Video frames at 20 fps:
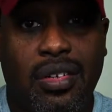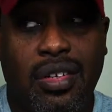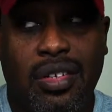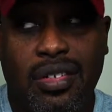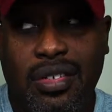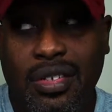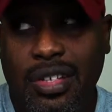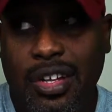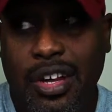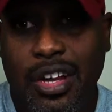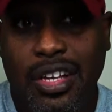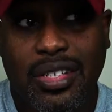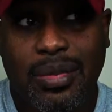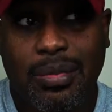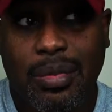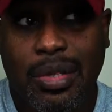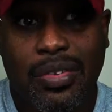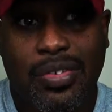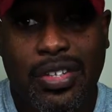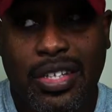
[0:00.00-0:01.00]
It's an
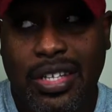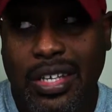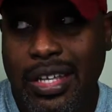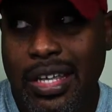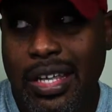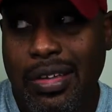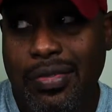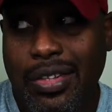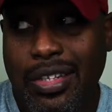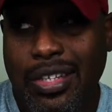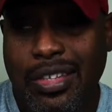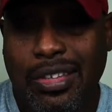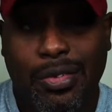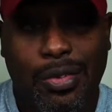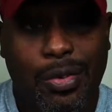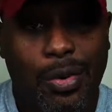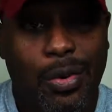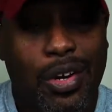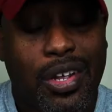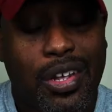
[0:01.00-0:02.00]
awesome living, even in
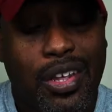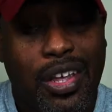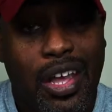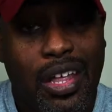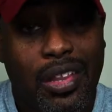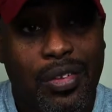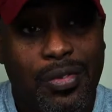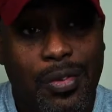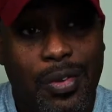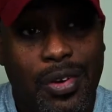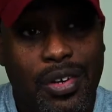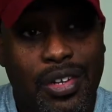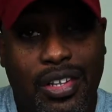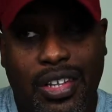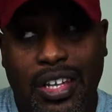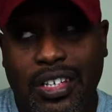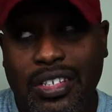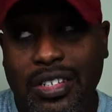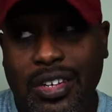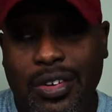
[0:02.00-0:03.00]
New York or California.
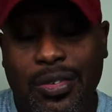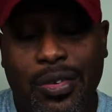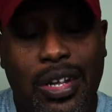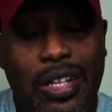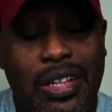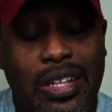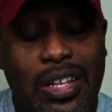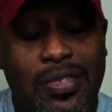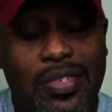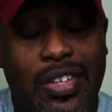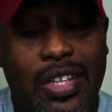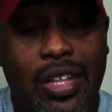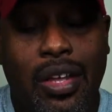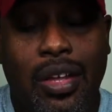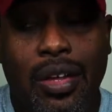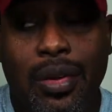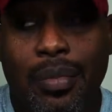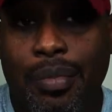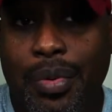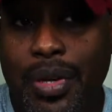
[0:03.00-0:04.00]
That's a great living.
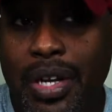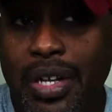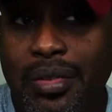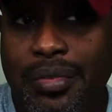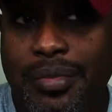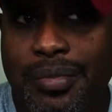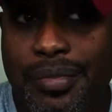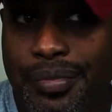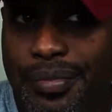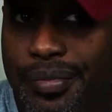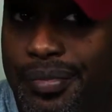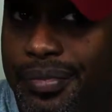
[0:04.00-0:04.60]
But,